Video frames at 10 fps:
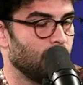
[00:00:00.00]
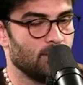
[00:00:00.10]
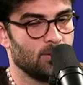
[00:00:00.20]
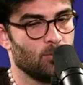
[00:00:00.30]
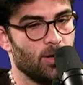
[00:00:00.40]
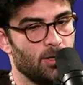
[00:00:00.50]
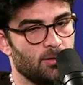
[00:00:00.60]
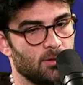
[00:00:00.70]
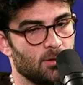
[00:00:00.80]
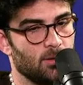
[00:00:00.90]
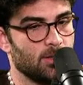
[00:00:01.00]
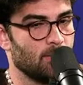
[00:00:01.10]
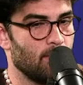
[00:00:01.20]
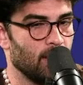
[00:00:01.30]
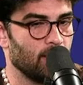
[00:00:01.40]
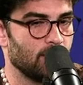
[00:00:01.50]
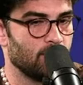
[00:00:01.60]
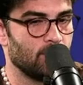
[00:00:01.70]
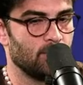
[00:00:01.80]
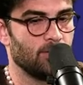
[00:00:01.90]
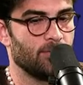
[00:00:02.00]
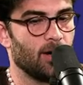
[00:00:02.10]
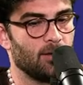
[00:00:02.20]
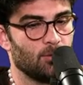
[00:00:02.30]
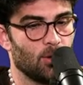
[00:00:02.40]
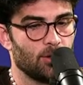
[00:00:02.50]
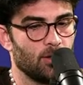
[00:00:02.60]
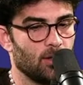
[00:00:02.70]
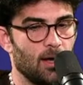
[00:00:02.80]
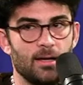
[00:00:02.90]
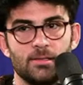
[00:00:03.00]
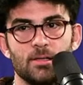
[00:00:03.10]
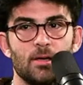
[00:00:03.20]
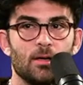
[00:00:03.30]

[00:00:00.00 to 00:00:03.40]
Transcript: as a mechanism to divide the working class.